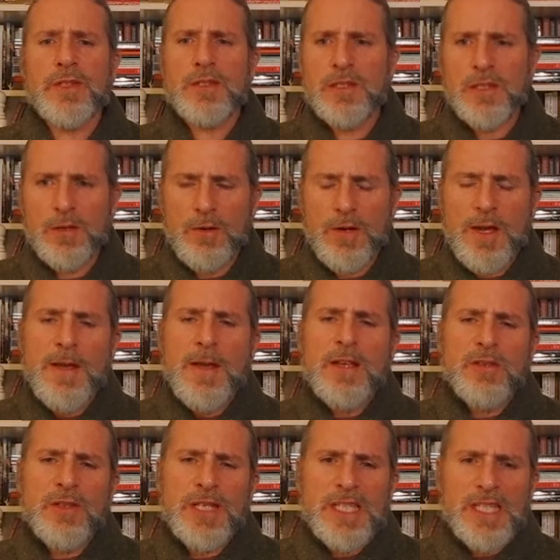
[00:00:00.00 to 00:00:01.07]
And so,
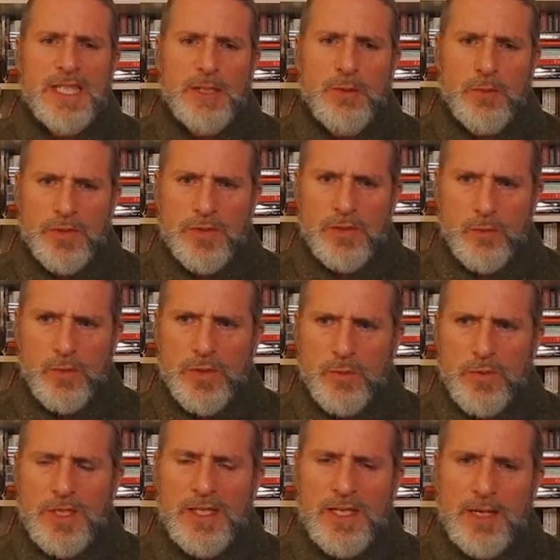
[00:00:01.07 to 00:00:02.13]
so the city was was
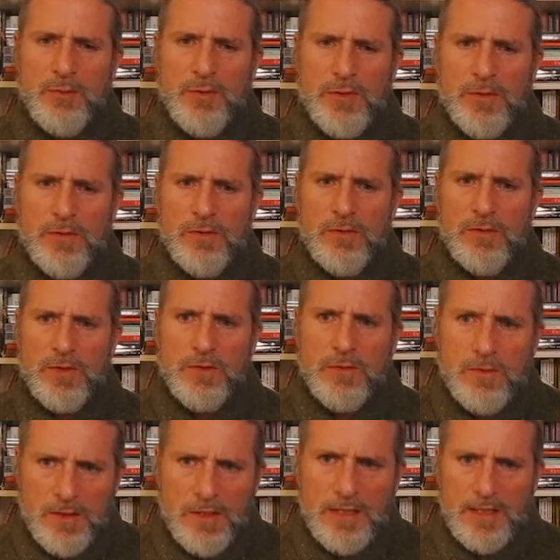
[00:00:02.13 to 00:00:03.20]
really able to
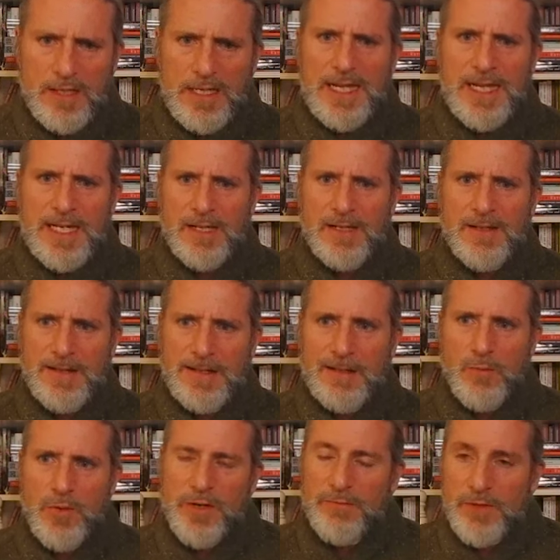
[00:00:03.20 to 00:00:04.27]
to like a,
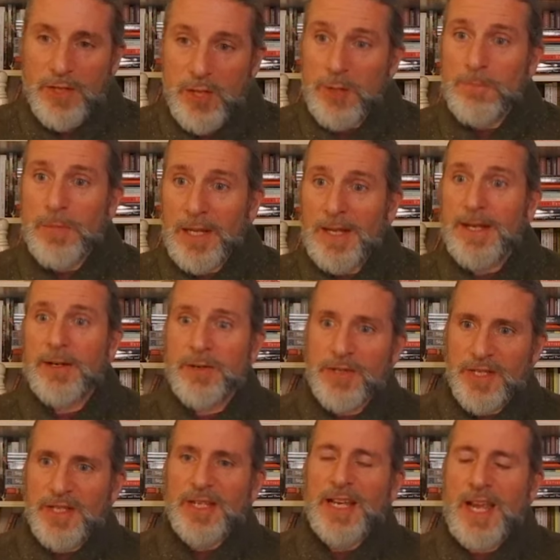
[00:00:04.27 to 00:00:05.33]
one of the good
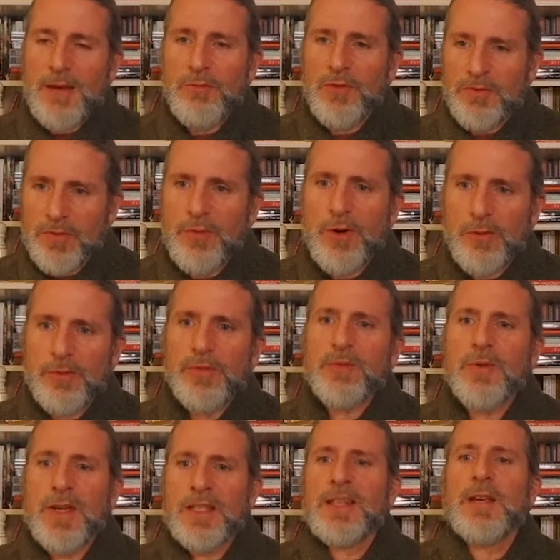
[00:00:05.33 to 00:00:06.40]
players in the Game of Thrones, right?